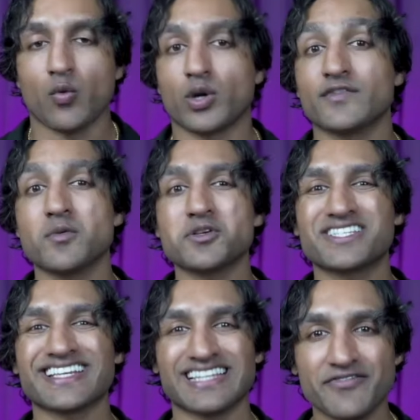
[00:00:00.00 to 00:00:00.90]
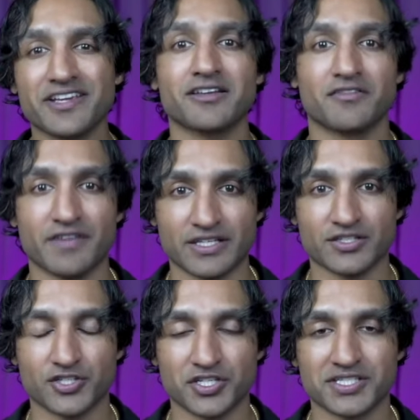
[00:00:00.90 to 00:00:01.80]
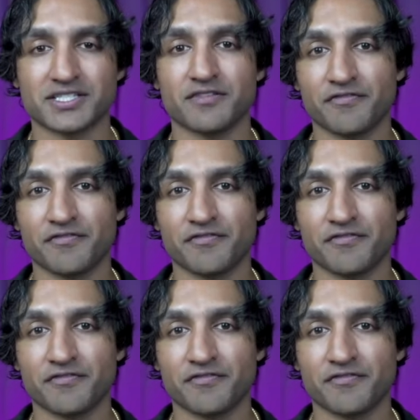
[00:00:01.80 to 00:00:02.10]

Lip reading: One of the most significant advantages is the